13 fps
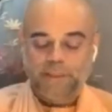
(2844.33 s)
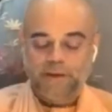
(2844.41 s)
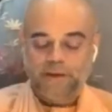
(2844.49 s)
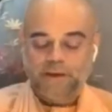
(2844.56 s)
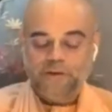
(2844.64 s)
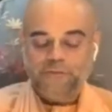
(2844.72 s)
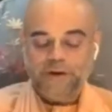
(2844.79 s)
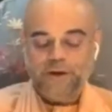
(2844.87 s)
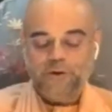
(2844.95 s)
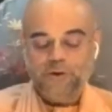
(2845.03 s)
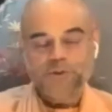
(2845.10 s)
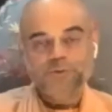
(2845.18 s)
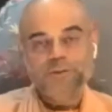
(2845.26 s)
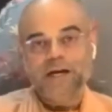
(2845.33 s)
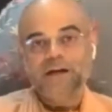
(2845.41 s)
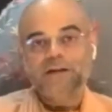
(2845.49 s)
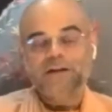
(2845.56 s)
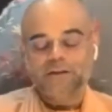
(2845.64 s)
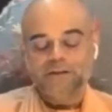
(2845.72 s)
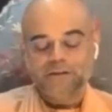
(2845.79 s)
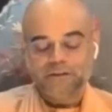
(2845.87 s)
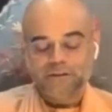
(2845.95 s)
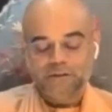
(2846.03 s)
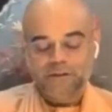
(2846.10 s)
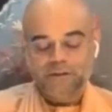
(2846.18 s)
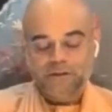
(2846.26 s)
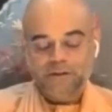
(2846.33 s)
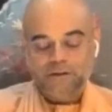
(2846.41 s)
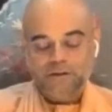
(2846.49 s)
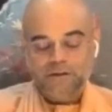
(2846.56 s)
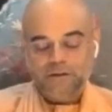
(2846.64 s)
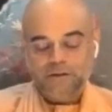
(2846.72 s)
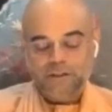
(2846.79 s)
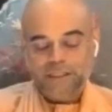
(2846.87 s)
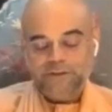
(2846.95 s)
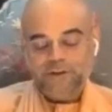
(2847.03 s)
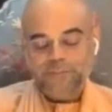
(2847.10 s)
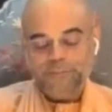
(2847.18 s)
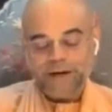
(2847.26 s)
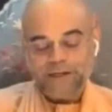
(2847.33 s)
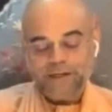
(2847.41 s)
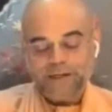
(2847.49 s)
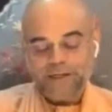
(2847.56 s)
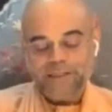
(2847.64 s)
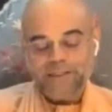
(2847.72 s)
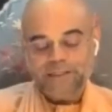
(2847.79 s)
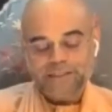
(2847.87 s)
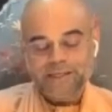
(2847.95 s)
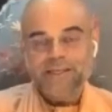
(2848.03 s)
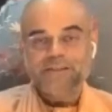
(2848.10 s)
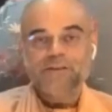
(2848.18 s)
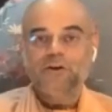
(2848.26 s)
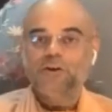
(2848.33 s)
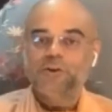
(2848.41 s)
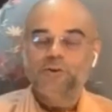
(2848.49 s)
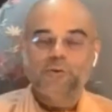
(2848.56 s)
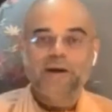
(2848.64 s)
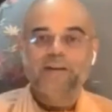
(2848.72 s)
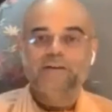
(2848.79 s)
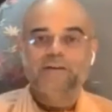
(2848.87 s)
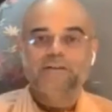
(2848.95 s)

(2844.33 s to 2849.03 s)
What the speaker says: If I go to Dhaka, they will practically cease altogether.